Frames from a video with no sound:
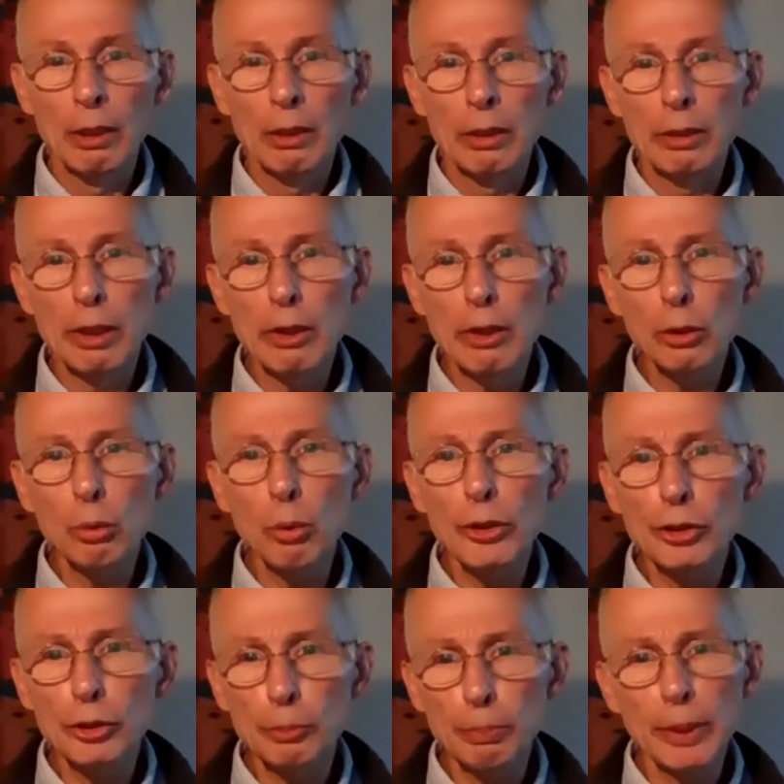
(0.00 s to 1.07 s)
Note what
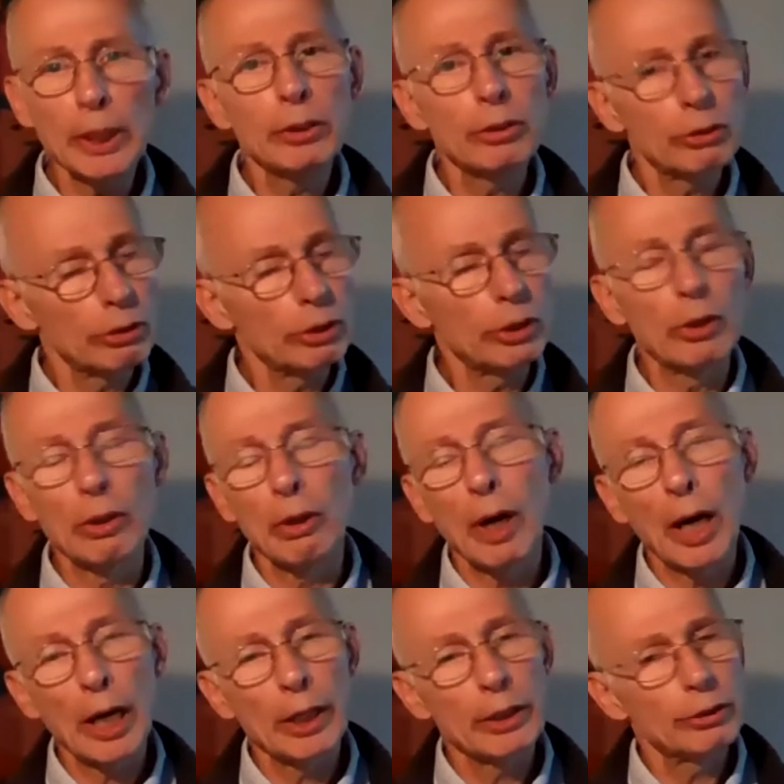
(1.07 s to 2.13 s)
speaks to you,
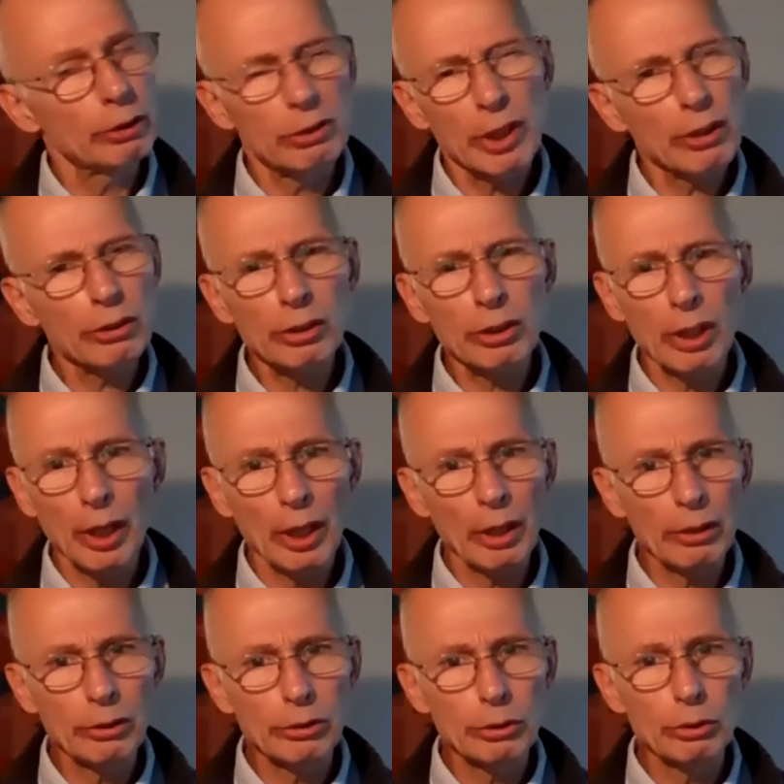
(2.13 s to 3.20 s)
I suggest,
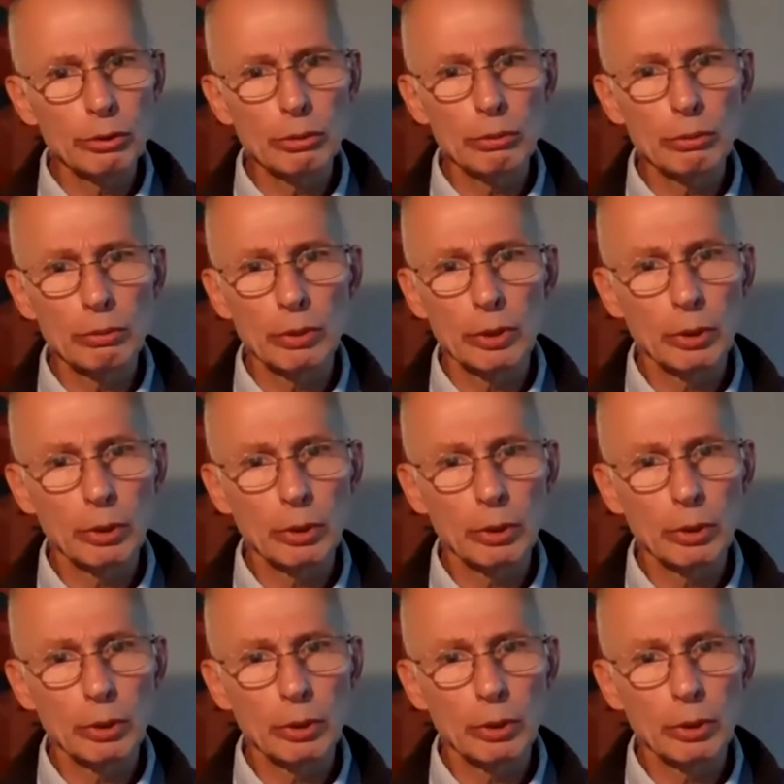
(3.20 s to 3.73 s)
as you